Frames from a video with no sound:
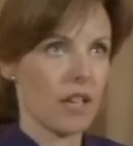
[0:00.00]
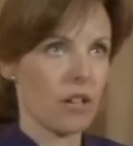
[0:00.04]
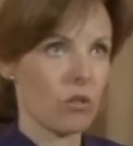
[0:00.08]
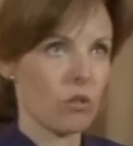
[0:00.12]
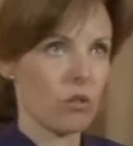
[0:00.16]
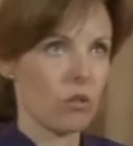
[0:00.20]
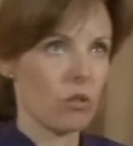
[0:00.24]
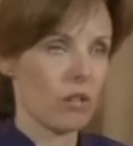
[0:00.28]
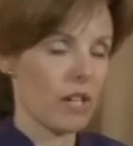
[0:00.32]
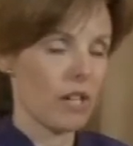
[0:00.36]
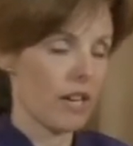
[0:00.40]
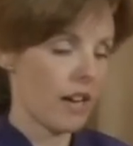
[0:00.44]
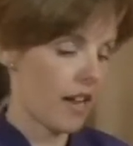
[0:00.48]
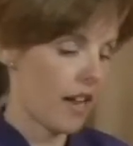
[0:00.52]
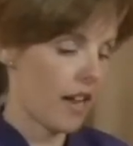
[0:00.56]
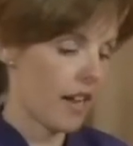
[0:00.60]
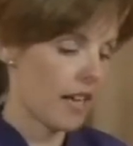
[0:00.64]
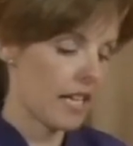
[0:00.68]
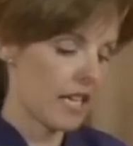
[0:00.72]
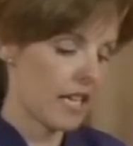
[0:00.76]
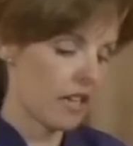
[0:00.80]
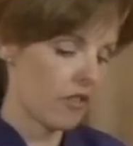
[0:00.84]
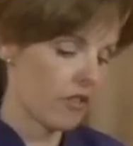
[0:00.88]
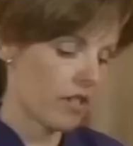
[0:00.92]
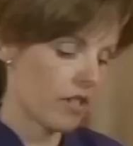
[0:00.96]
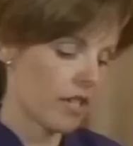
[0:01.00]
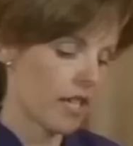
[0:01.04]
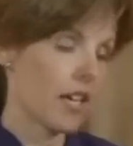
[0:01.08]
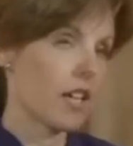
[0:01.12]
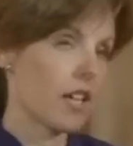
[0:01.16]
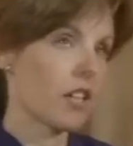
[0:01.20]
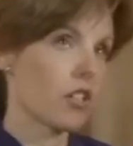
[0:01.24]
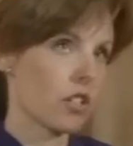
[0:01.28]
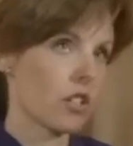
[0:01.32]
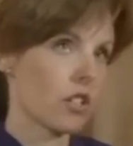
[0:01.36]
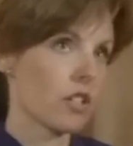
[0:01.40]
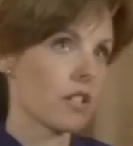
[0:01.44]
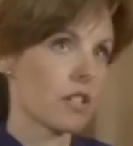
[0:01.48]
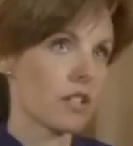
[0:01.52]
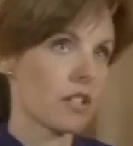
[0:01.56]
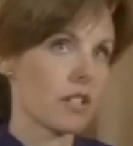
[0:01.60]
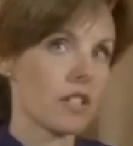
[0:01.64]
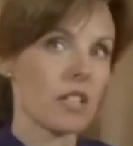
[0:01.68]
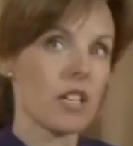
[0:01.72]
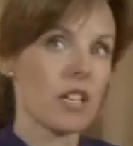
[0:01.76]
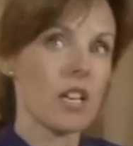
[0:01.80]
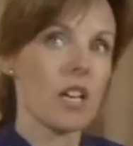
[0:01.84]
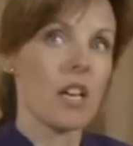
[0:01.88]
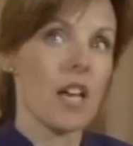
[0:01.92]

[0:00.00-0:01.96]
or any irritations.